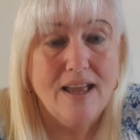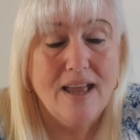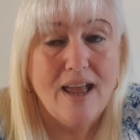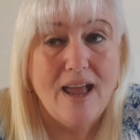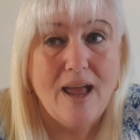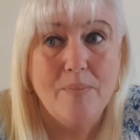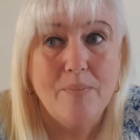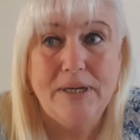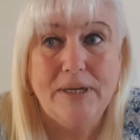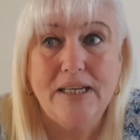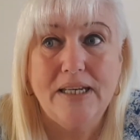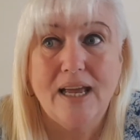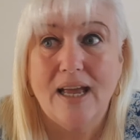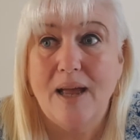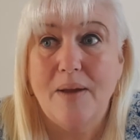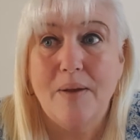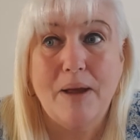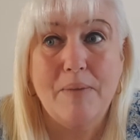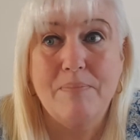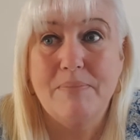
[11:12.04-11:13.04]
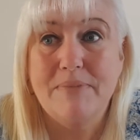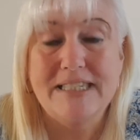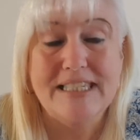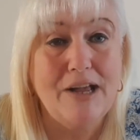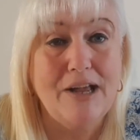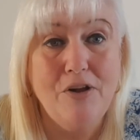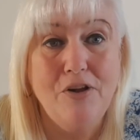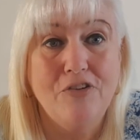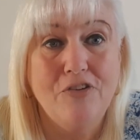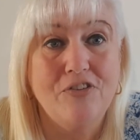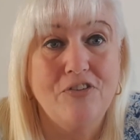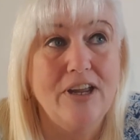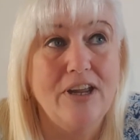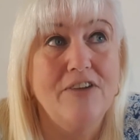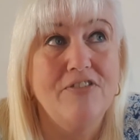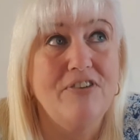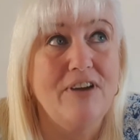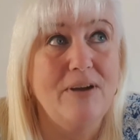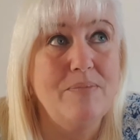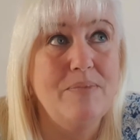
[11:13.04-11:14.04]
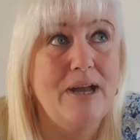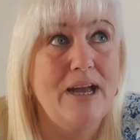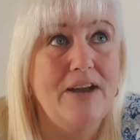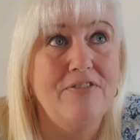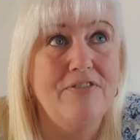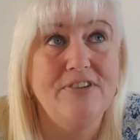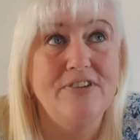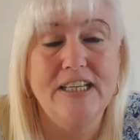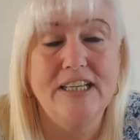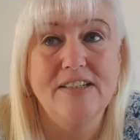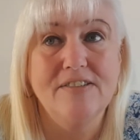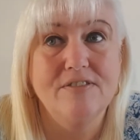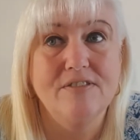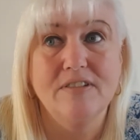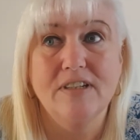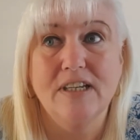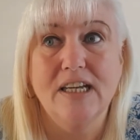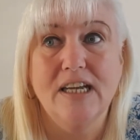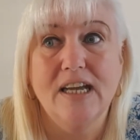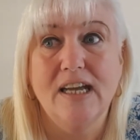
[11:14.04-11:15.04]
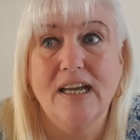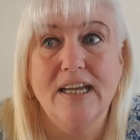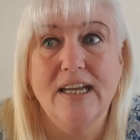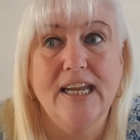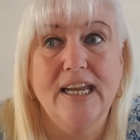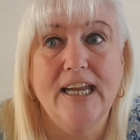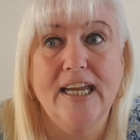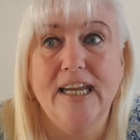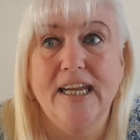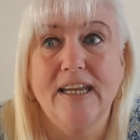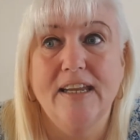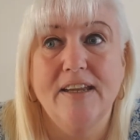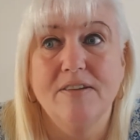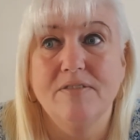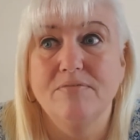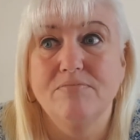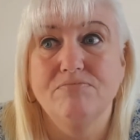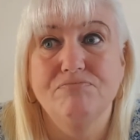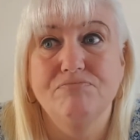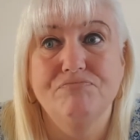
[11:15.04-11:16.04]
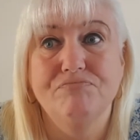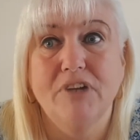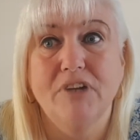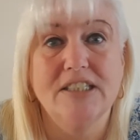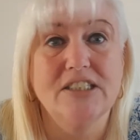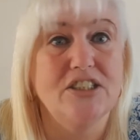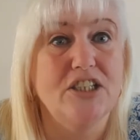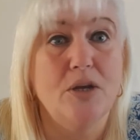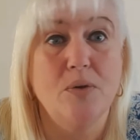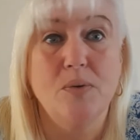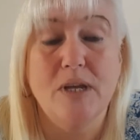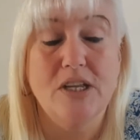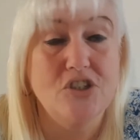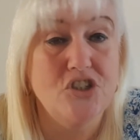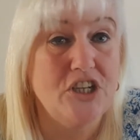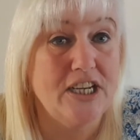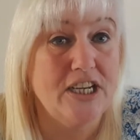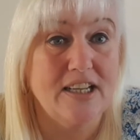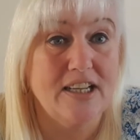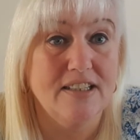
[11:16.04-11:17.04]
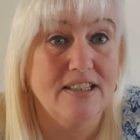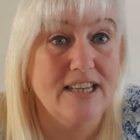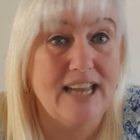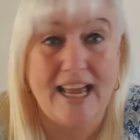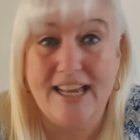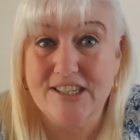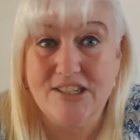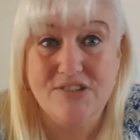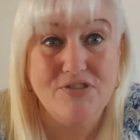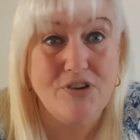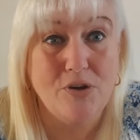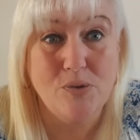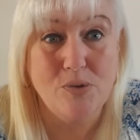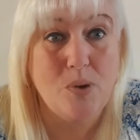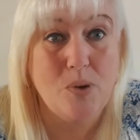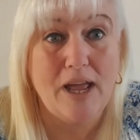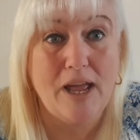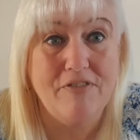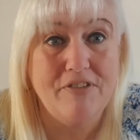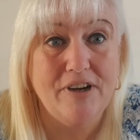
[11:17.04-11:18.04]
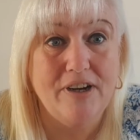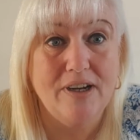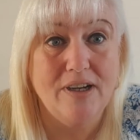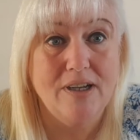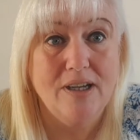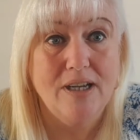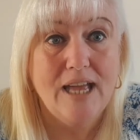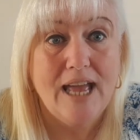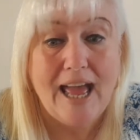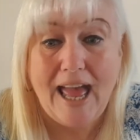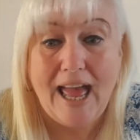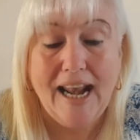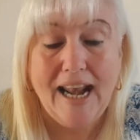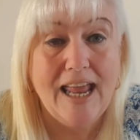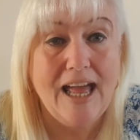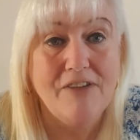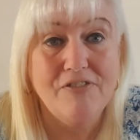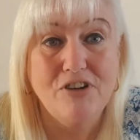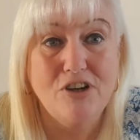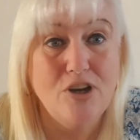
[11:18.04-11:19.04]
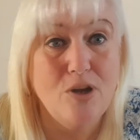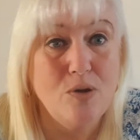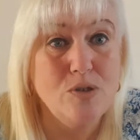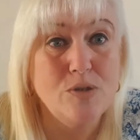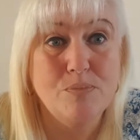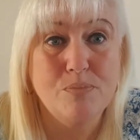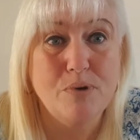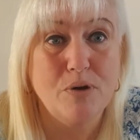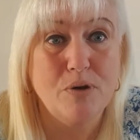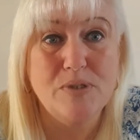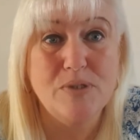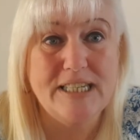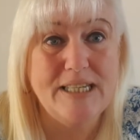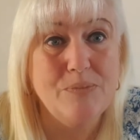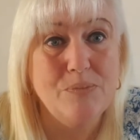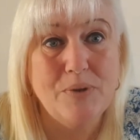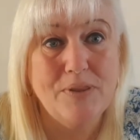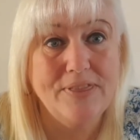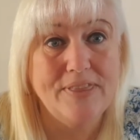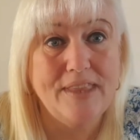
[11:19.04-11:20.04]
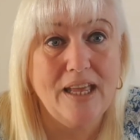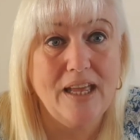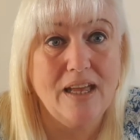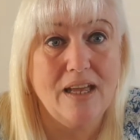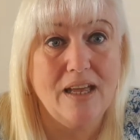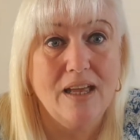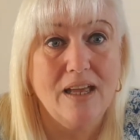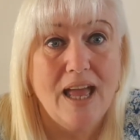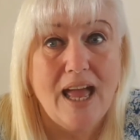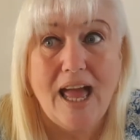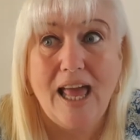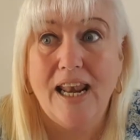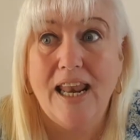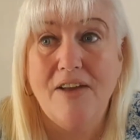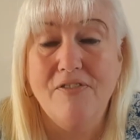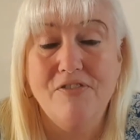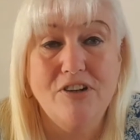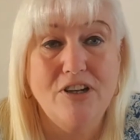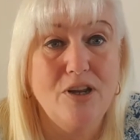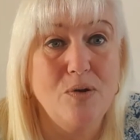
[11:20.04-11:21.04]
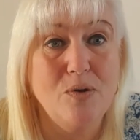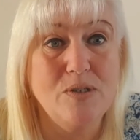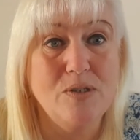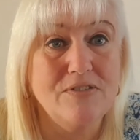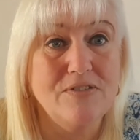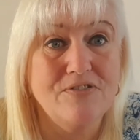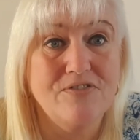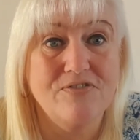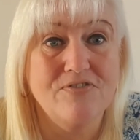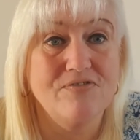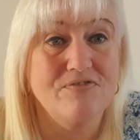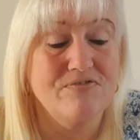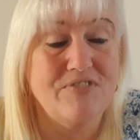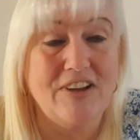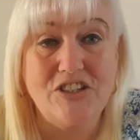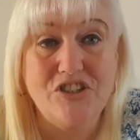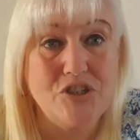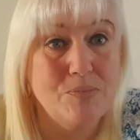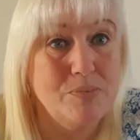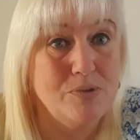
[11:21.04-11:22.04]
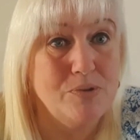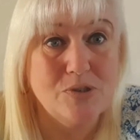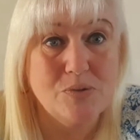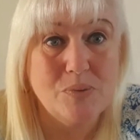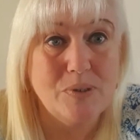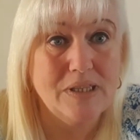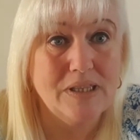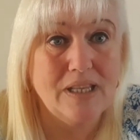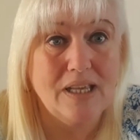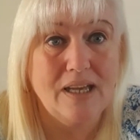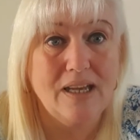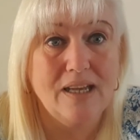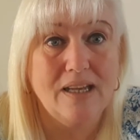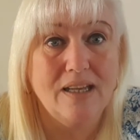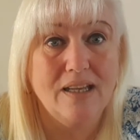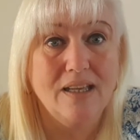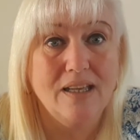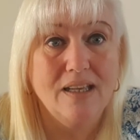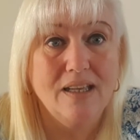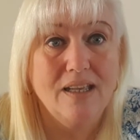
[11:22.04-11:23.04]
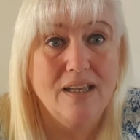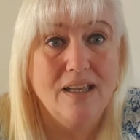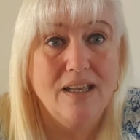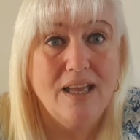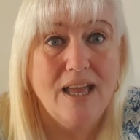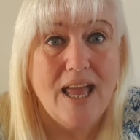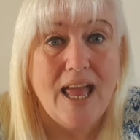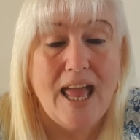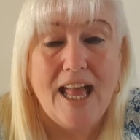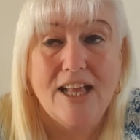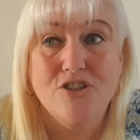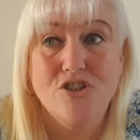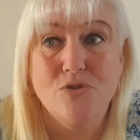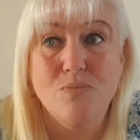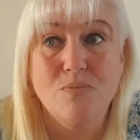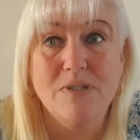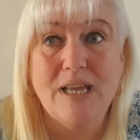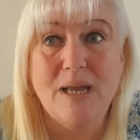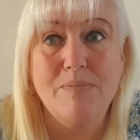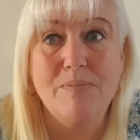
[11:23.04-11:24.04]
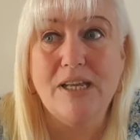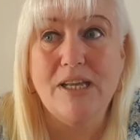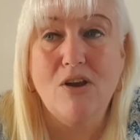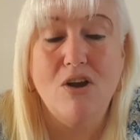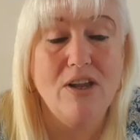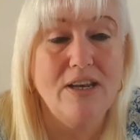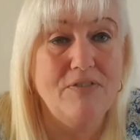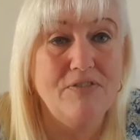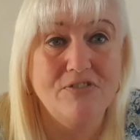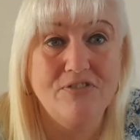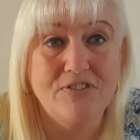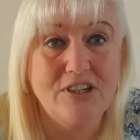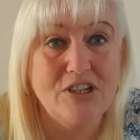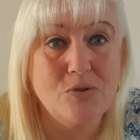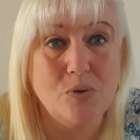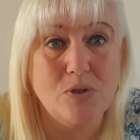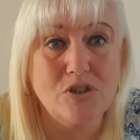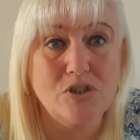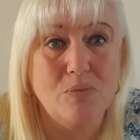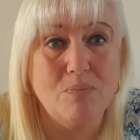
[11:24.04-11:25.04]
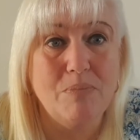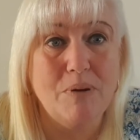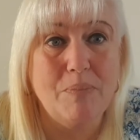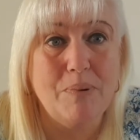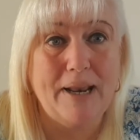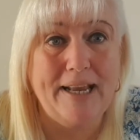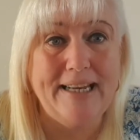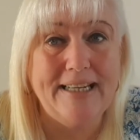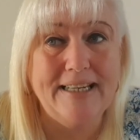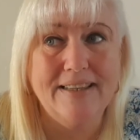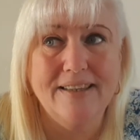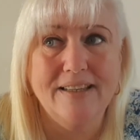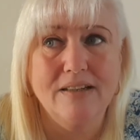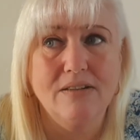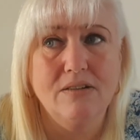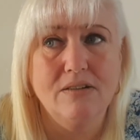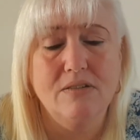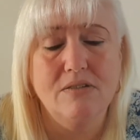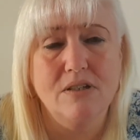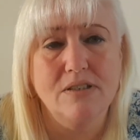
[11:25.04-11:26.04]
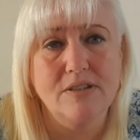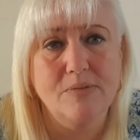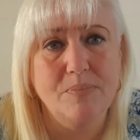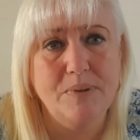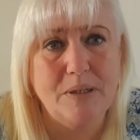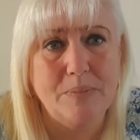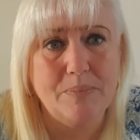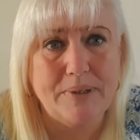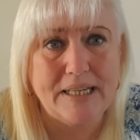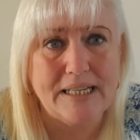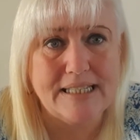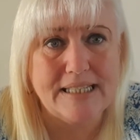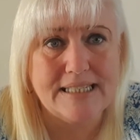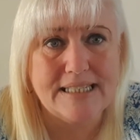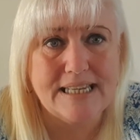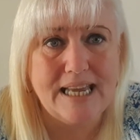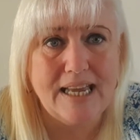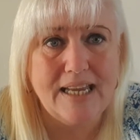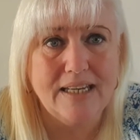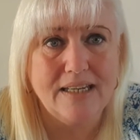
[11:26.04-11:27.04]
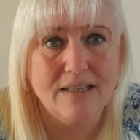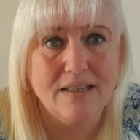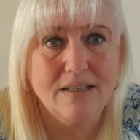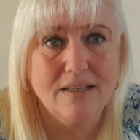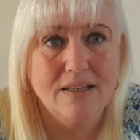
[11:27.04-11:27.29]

I mean, myself, if I'm having a chicken casserole or whatever, I'll have a load of protein with that. I'll have a load of vegetables with that. And sometimes I can't even finish what's on my plate and I think, oh God, I've been a pig today.